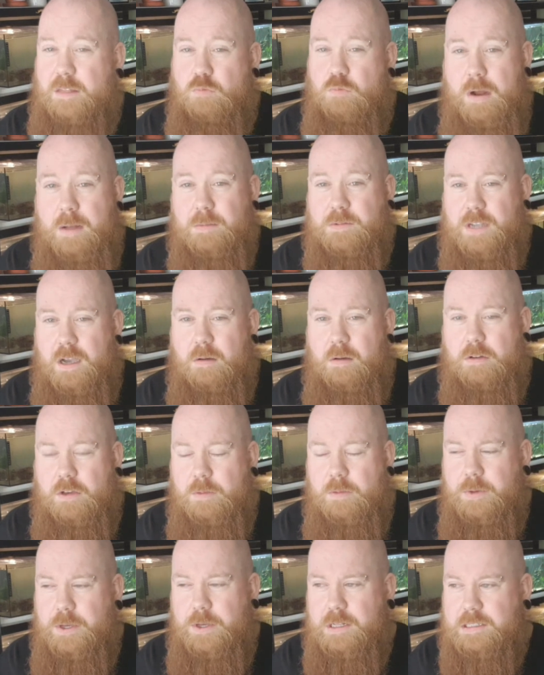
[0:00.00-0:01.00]
reptile
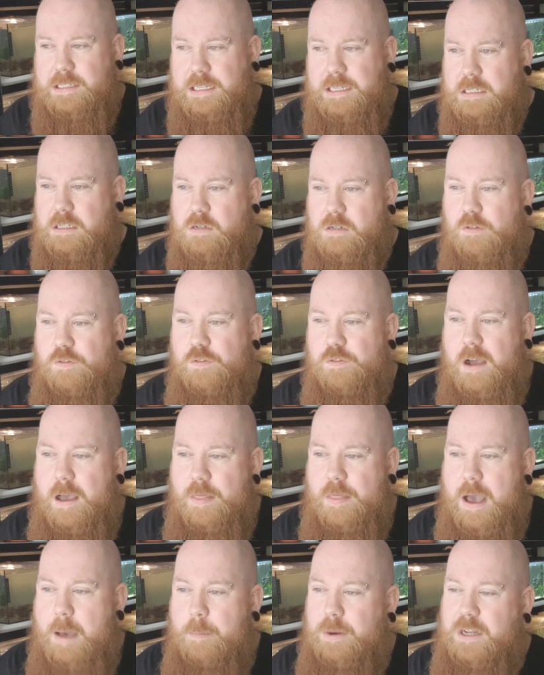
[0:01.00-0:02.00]
community and stuff like
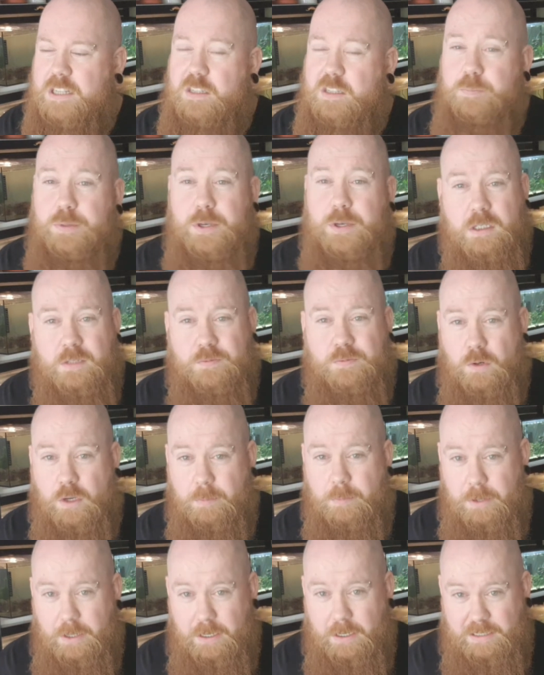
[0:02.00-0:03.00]
that, but it's a beautiful
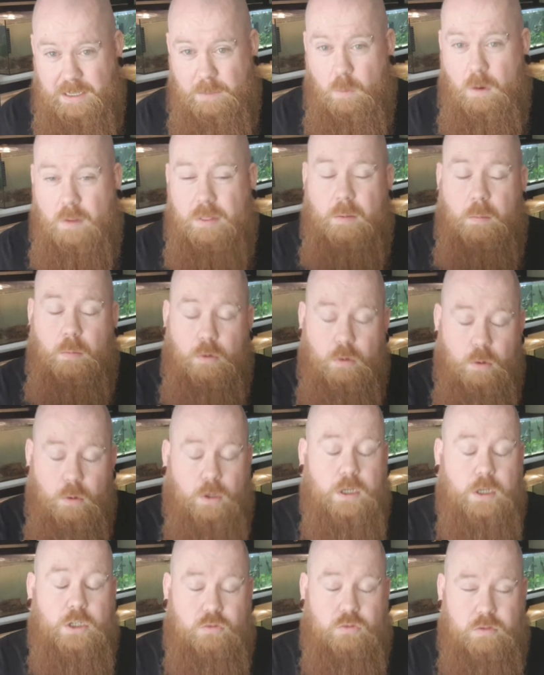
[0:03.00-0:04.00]
community and one that we're all
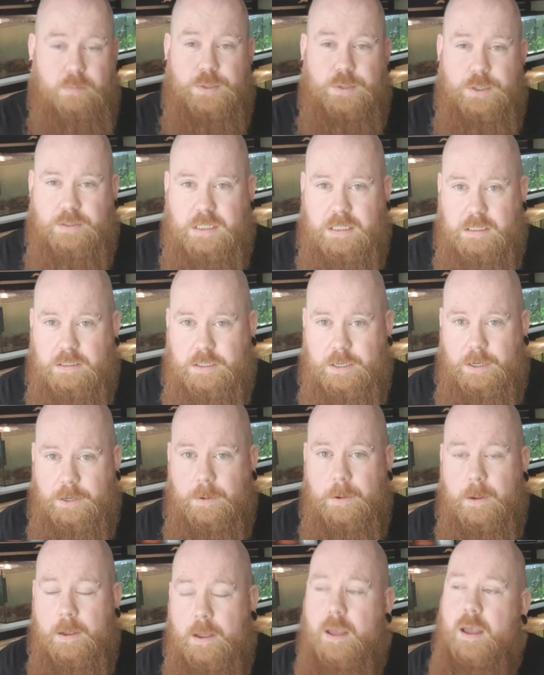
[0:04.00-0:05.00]
contributing to.
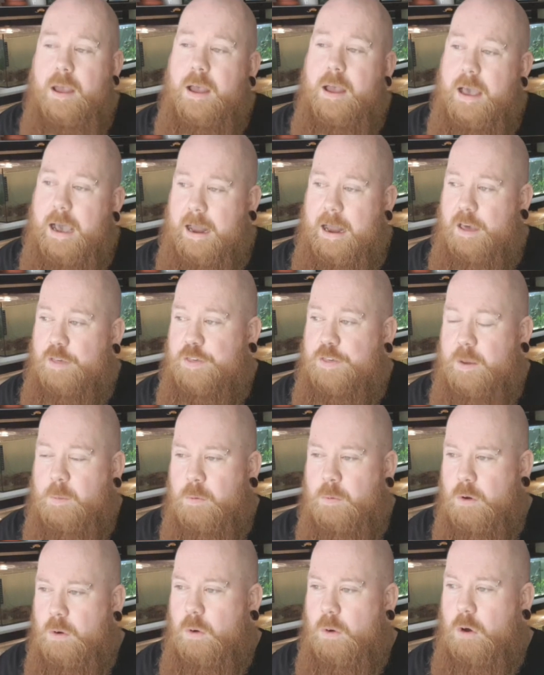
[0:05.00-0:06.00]
And I think
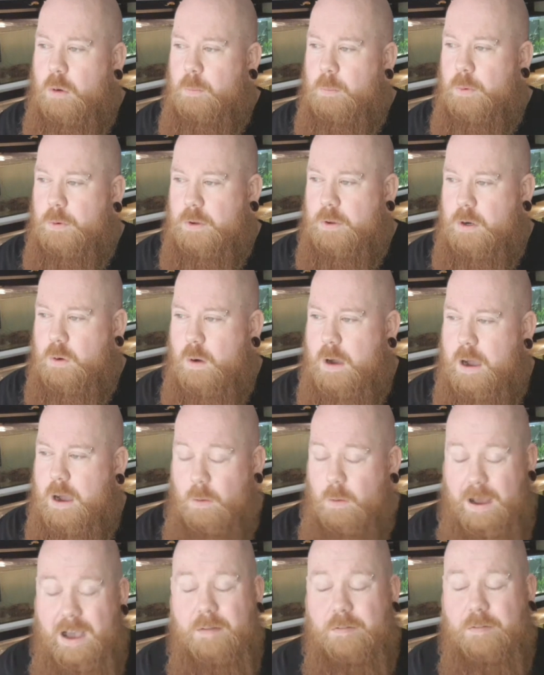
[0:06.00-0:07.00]
we're all humbled and
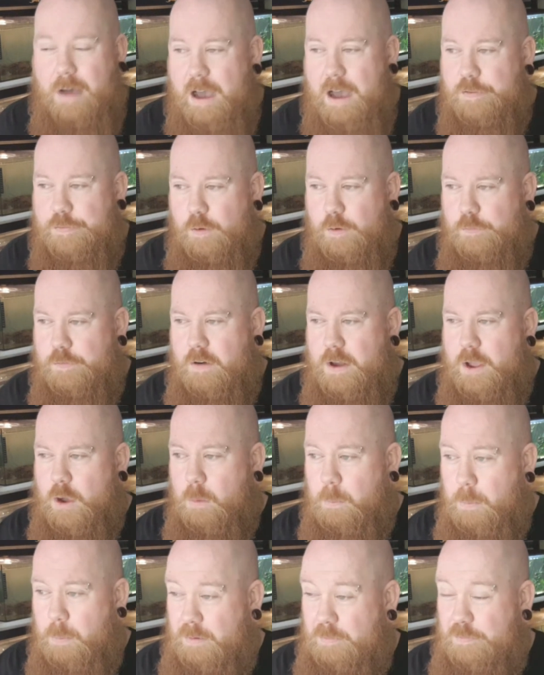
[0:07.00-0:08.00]
I feel very
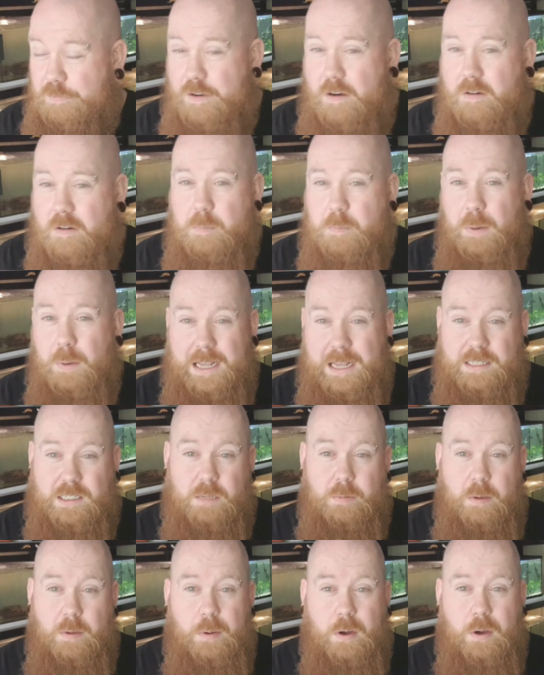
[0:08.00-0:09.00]
humbled and very blessed to
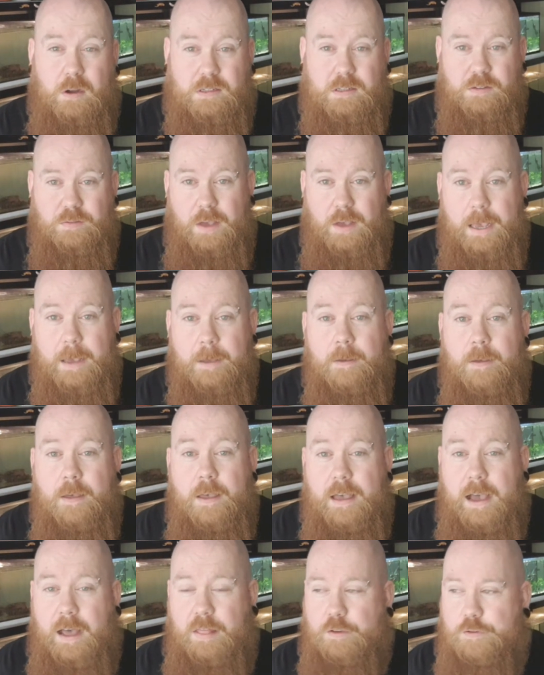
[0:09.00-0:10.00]
be part of it.
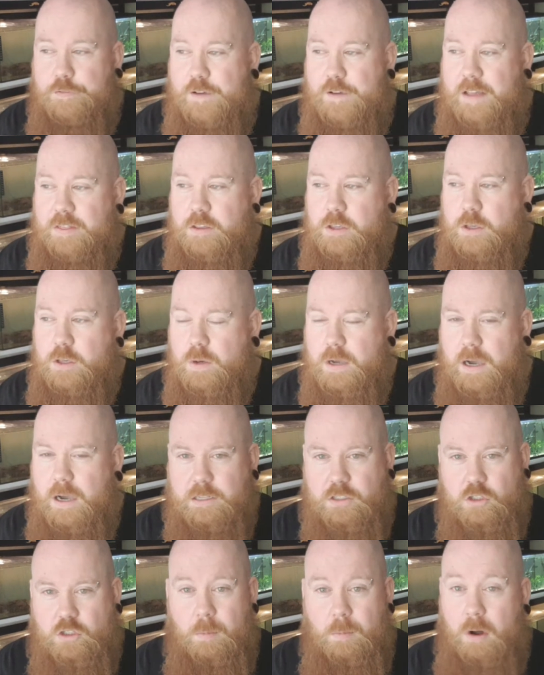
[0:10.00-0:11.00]
And the fact that you
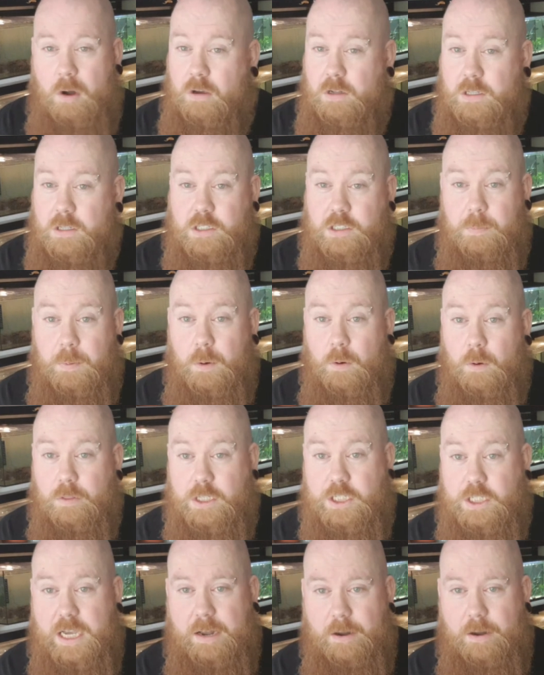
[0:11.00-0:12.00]
guys come along and support the
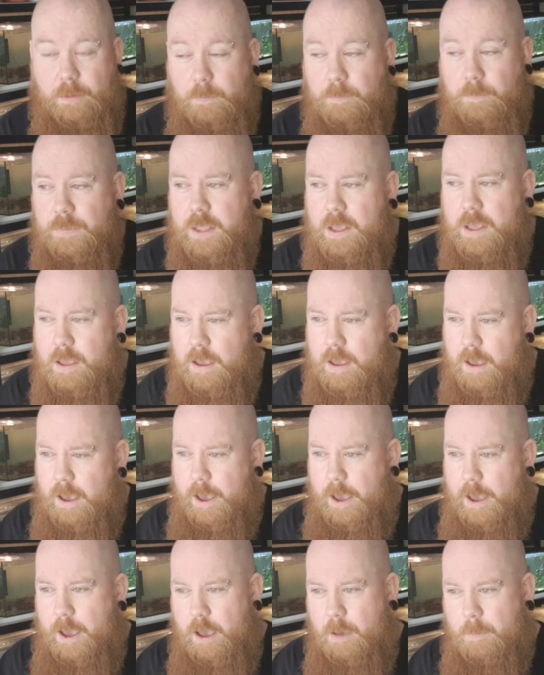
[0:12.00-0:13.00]
channel,
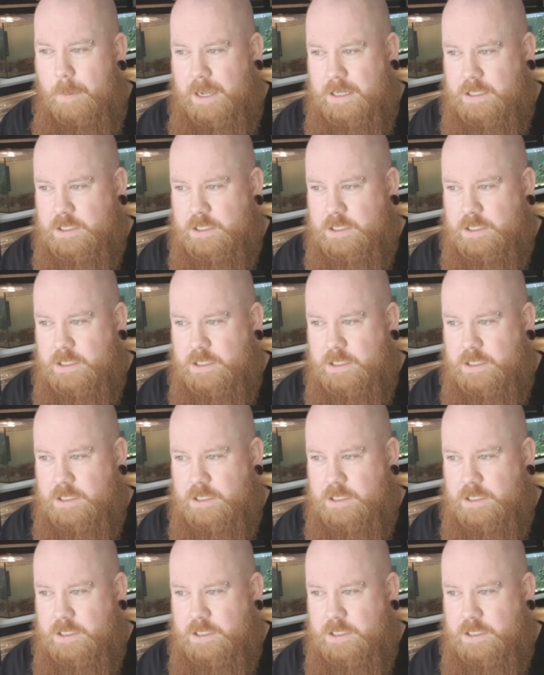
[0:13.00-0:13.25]
and